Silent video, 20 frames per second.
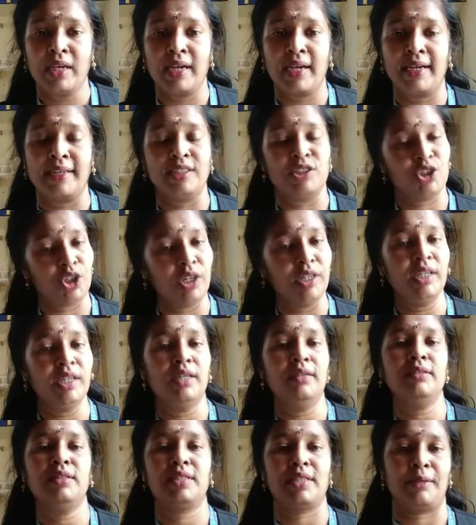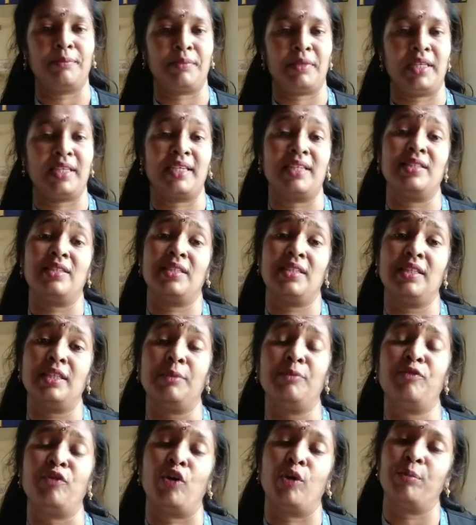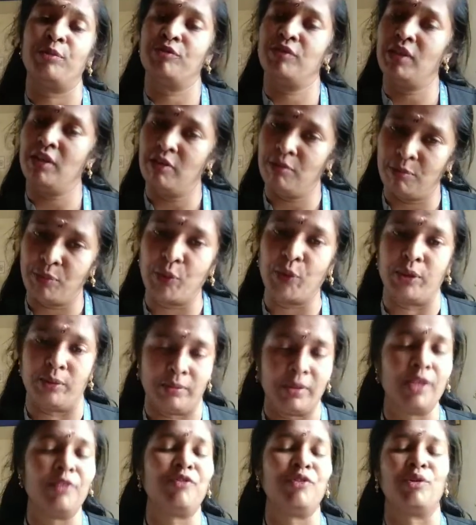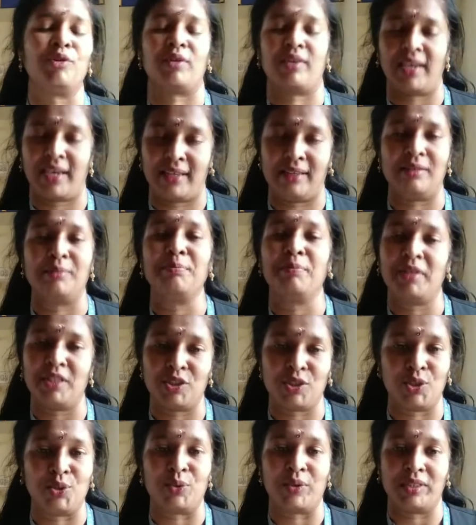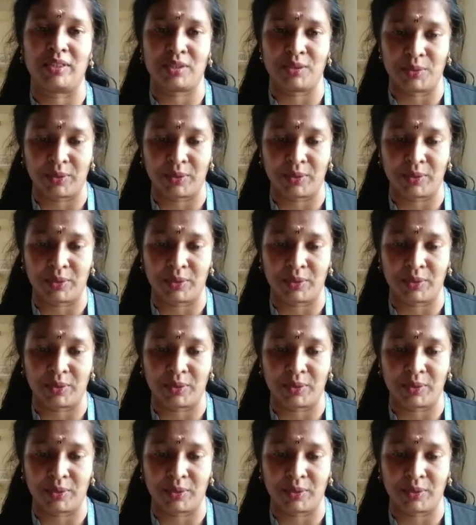and jot down something as in the form of the poem. If you can, please do it.